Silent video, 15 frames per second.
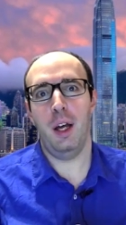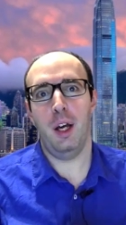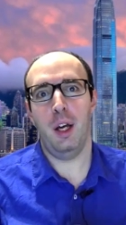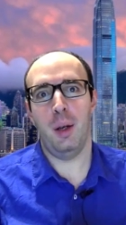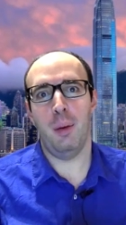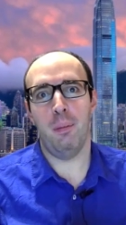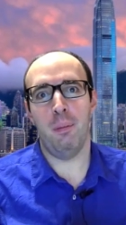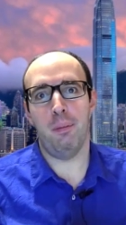
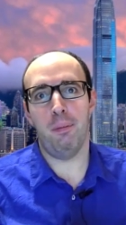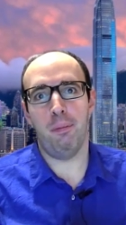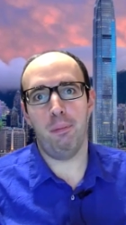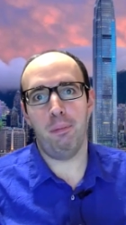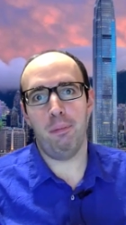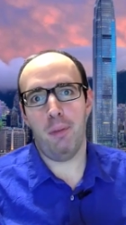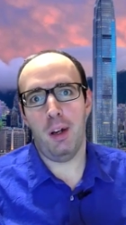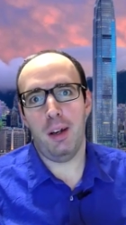And
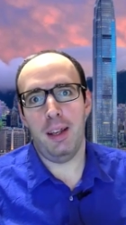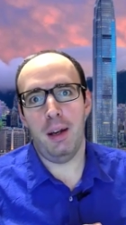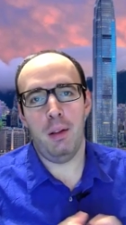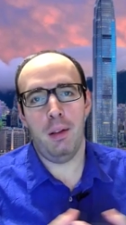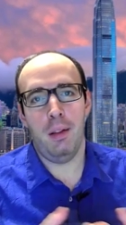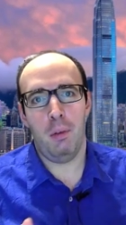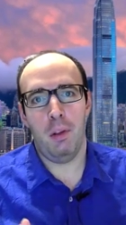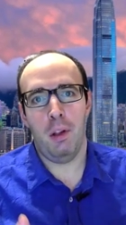well, now,
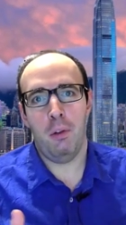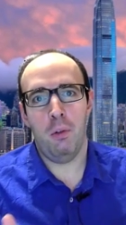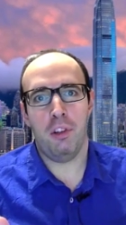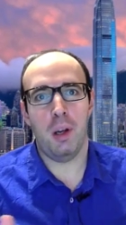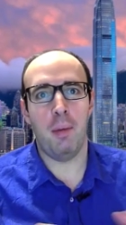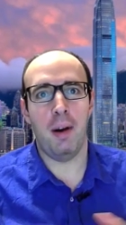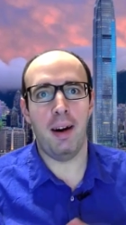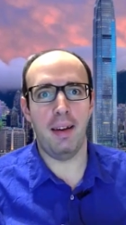now that you
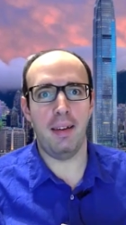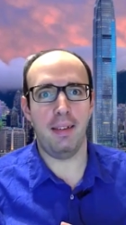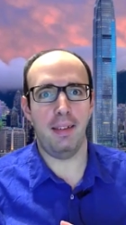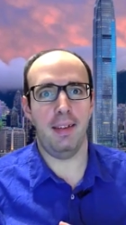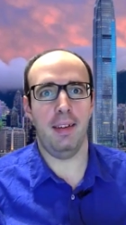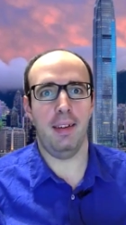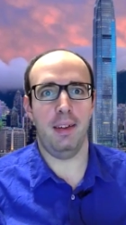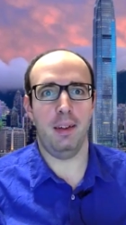summarized
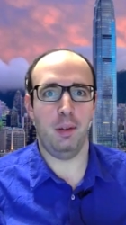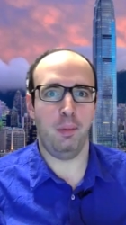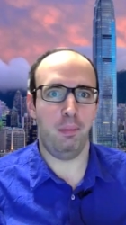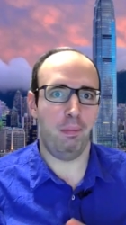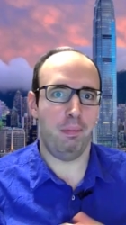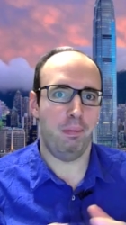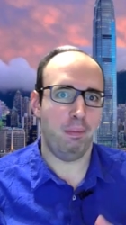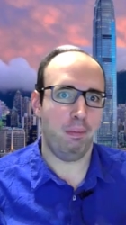uh,
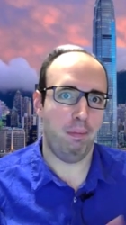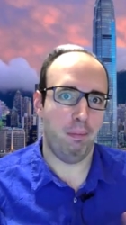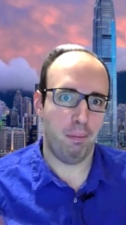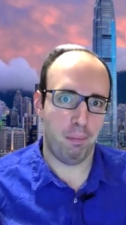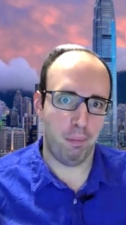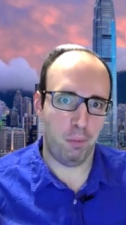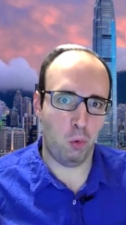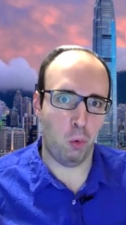
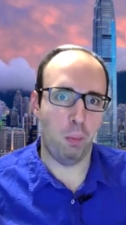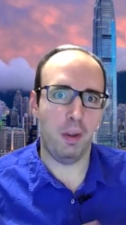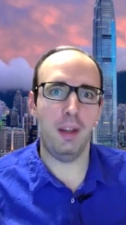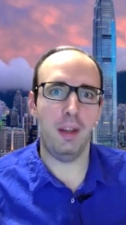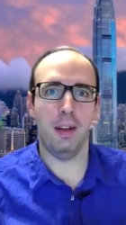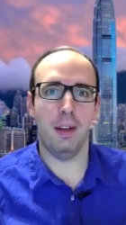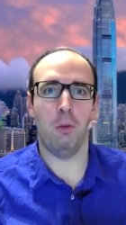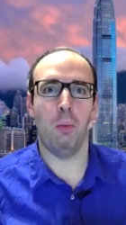to me
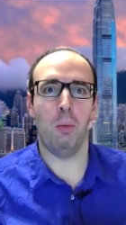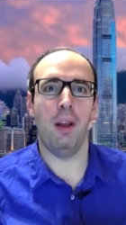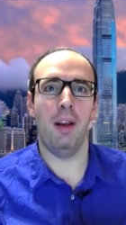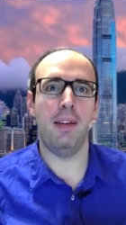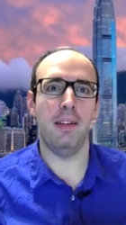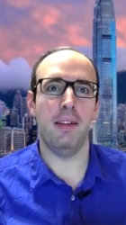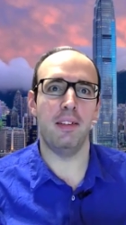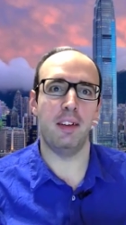and to my
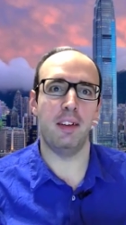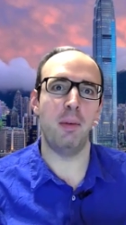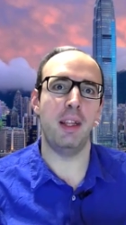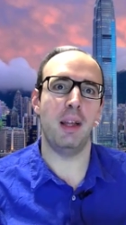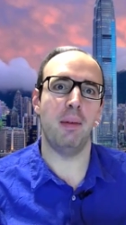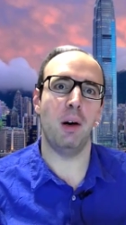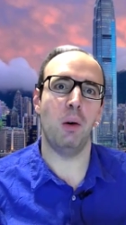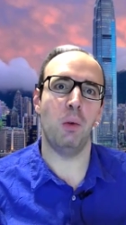listeners a bit
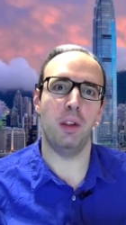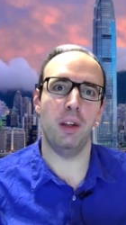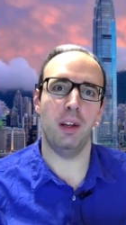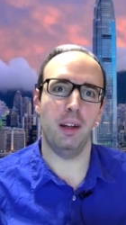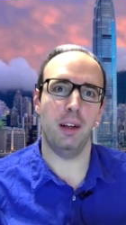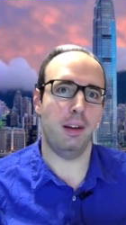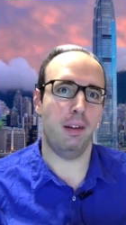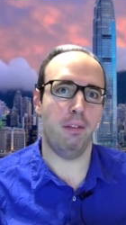about
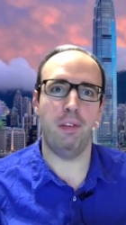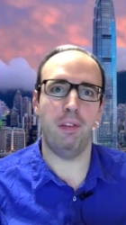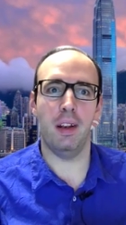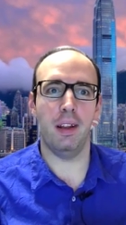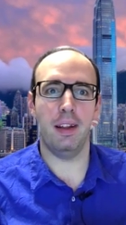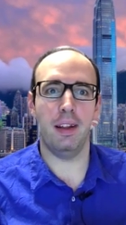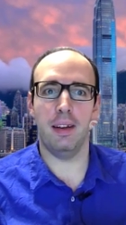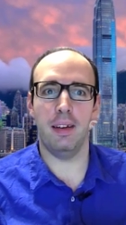uh,
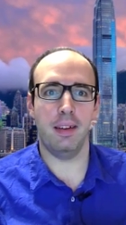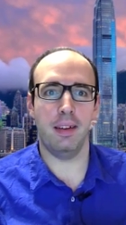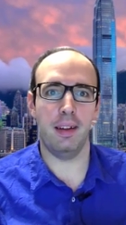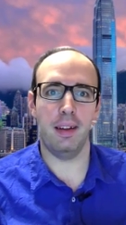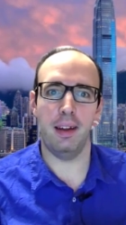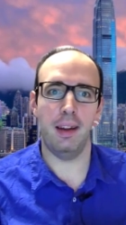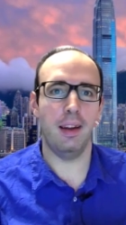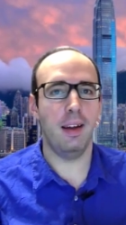Finland's
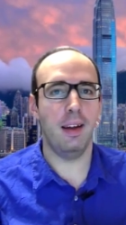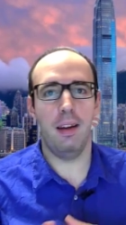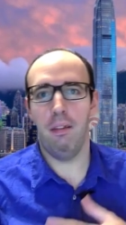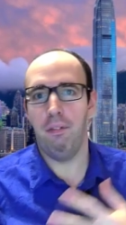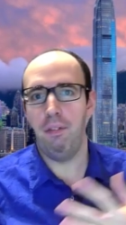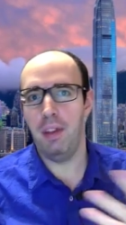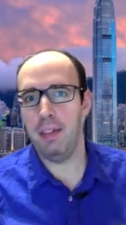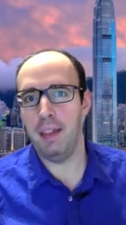uh,
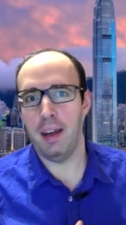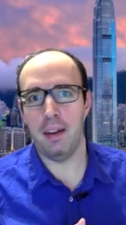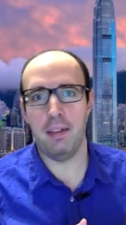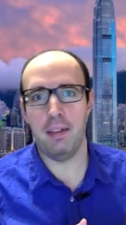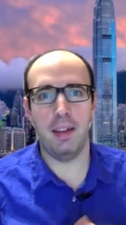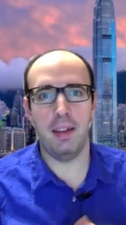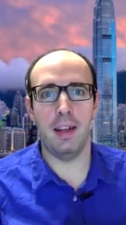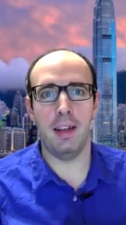fintech
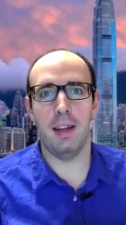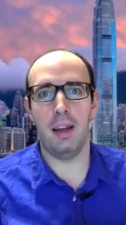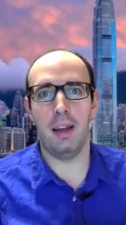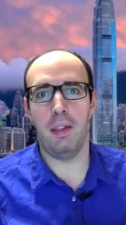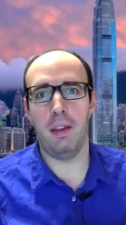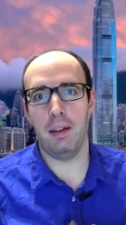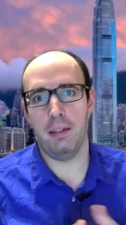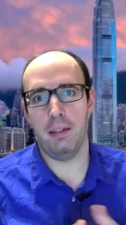scene, I
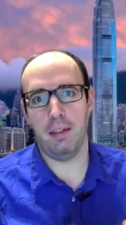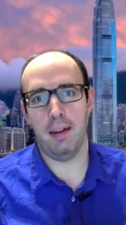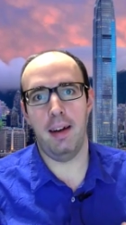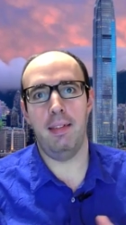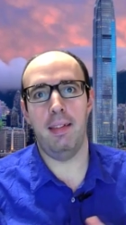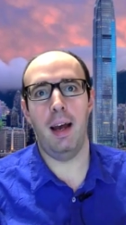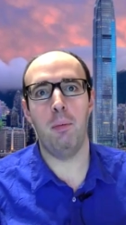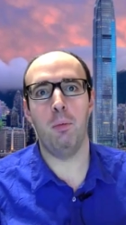think it's the right
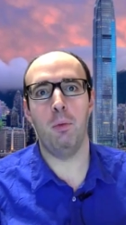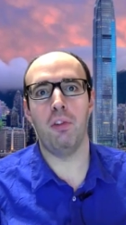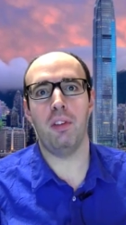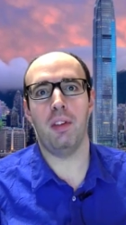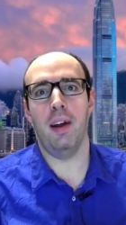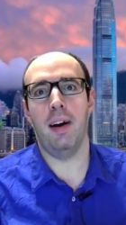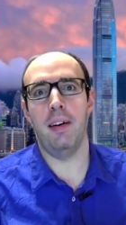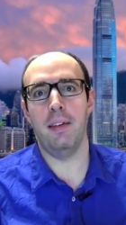time to
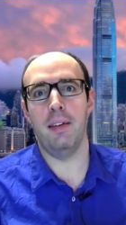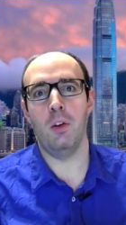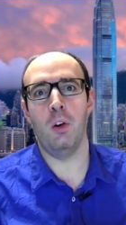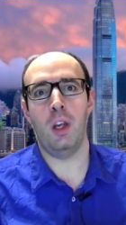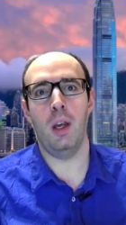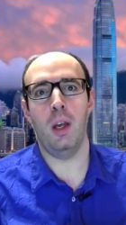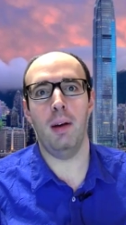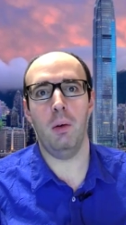start
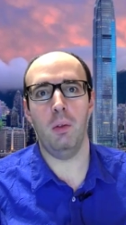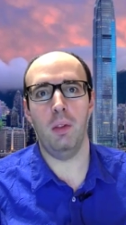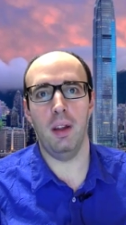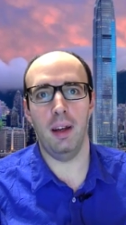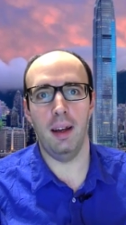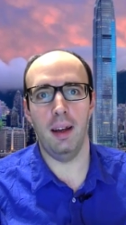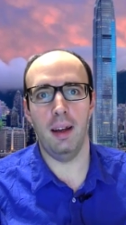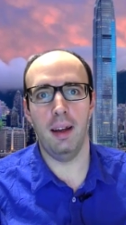talking about
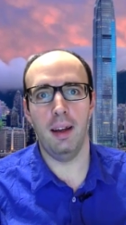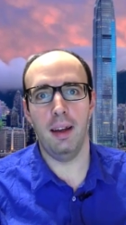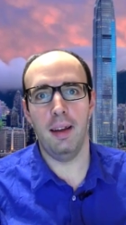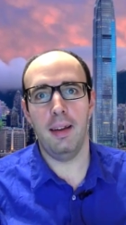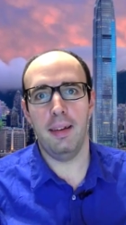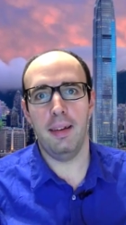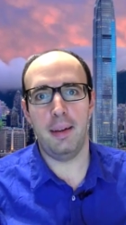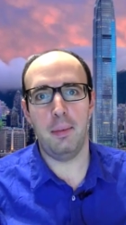uh,
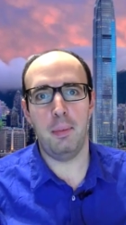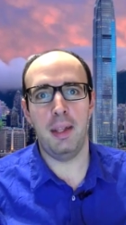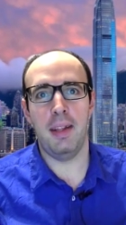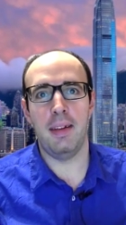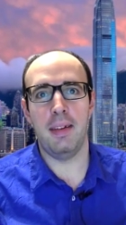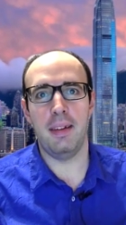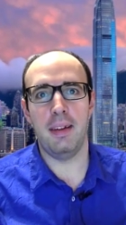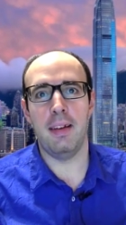
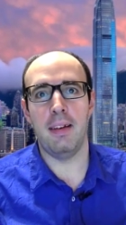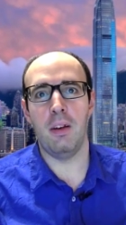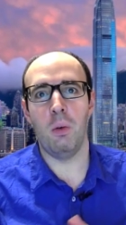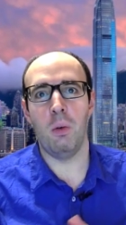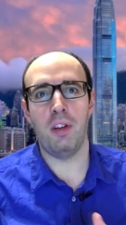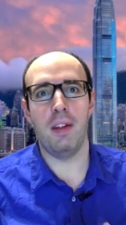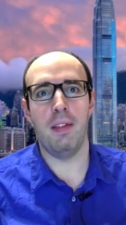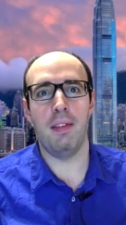CBDCs, you know,
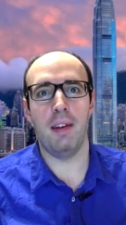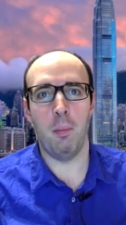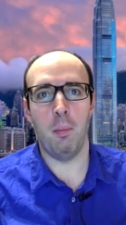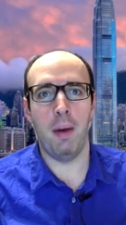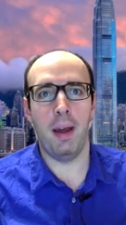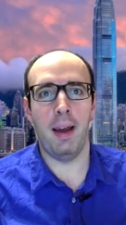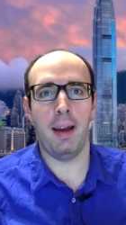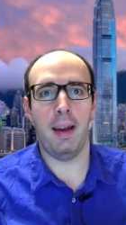central
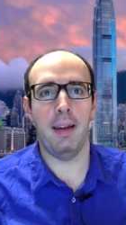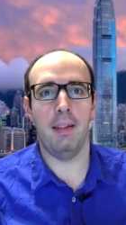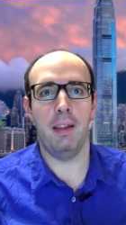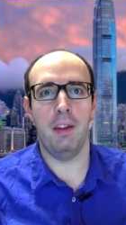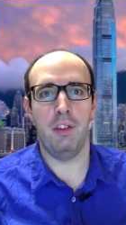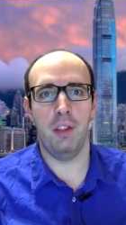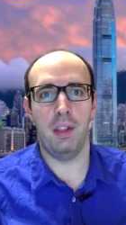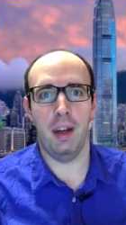bank uh,
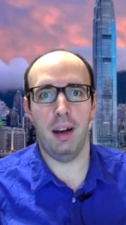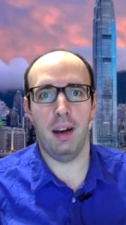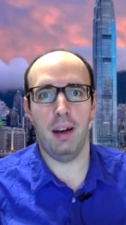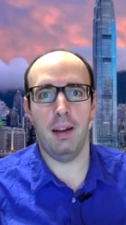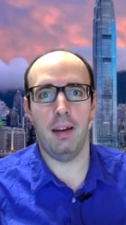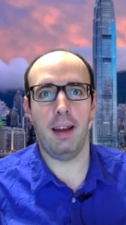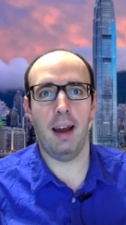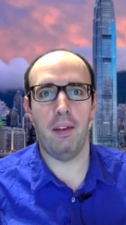
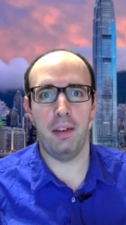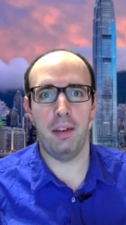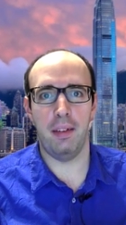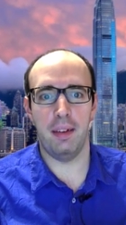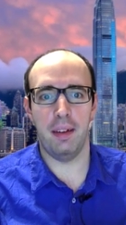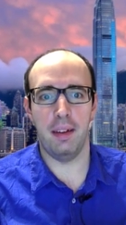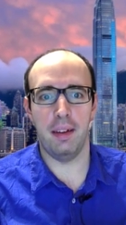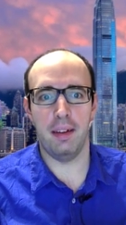digital
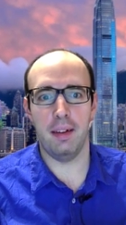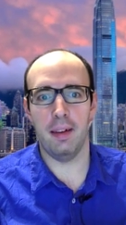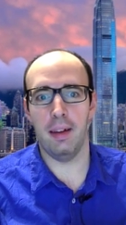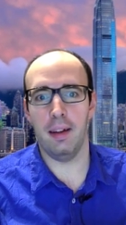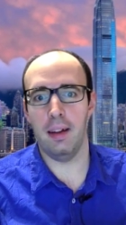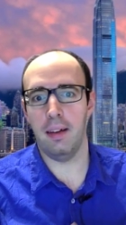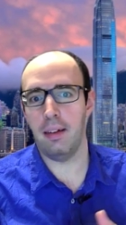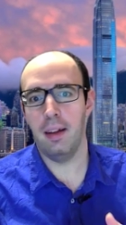currencies.
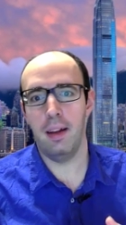Uh,